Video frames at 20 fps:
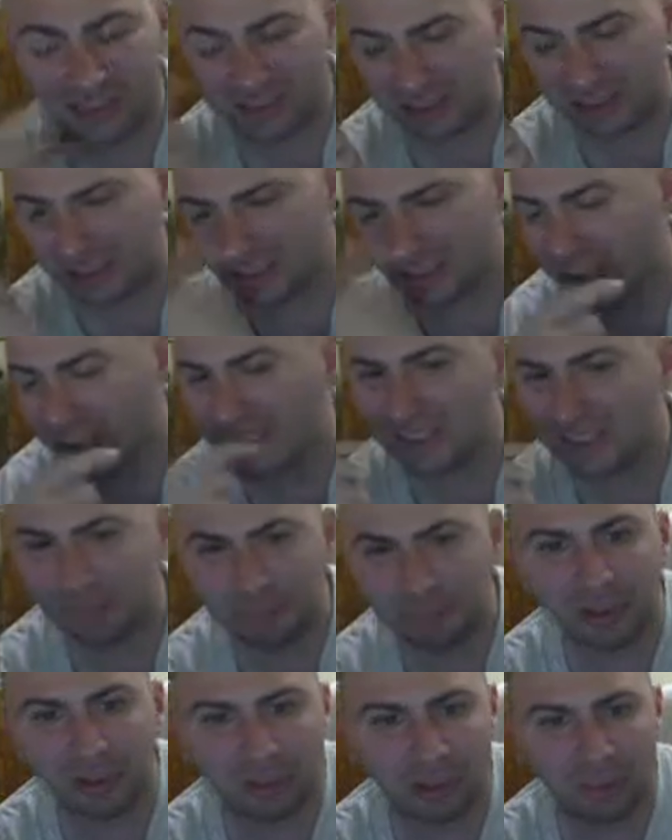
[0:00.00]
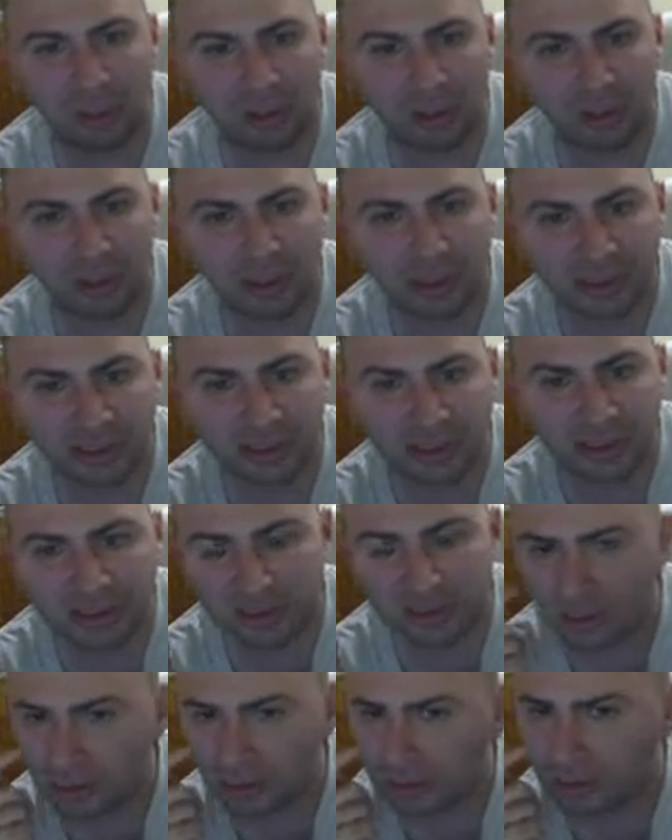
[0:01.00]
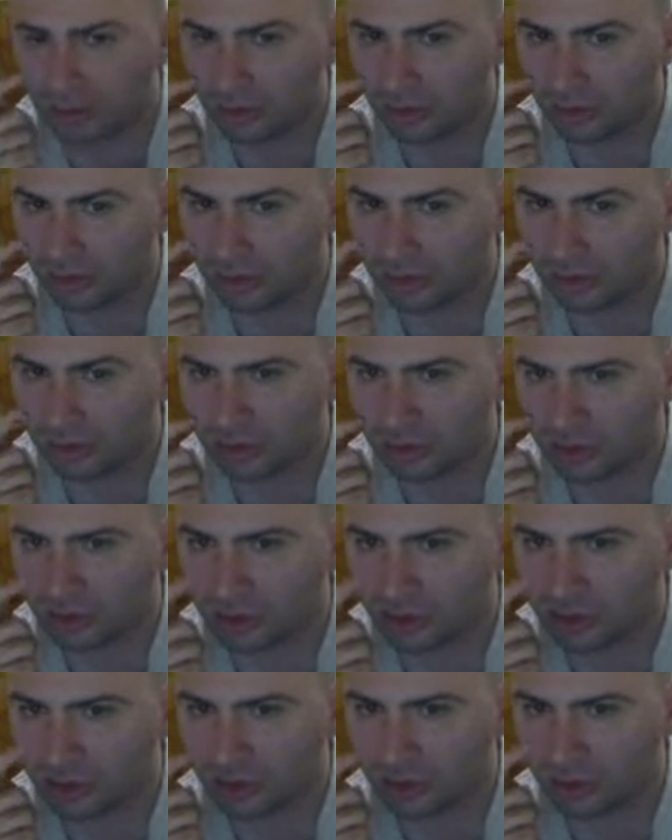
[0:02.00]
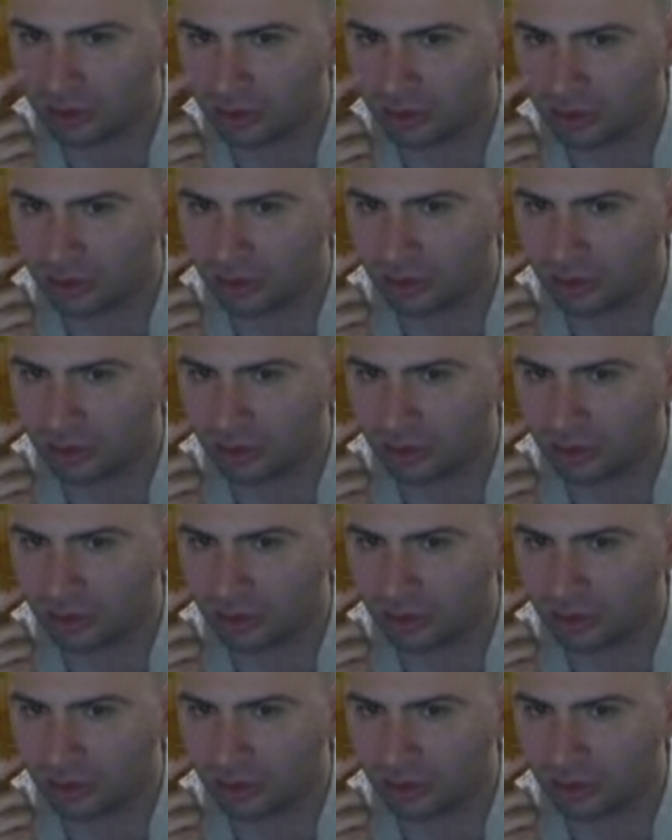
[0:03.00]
just like his butt boy was and shit.